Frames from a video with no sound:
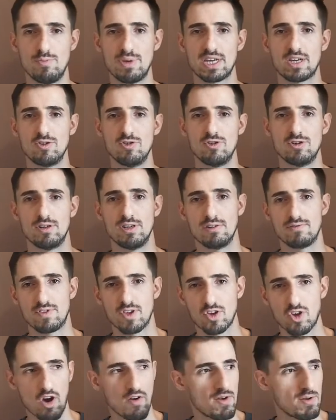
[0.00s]
will be good. If
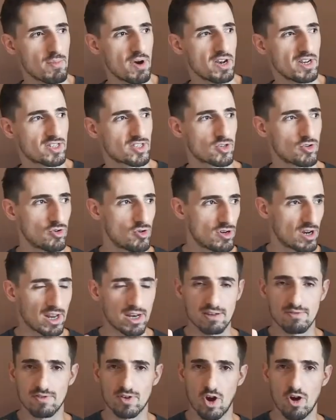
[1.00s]
the government is good,
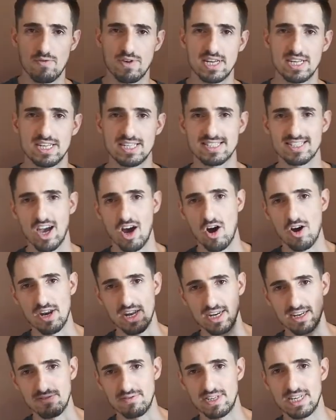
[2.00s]
and if COVID is gone,
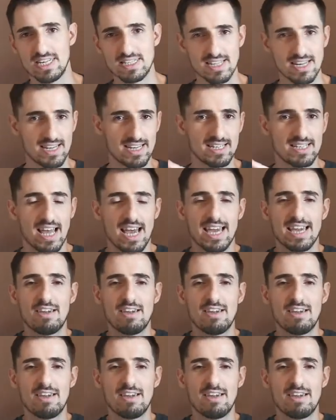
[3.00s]
and if this and this,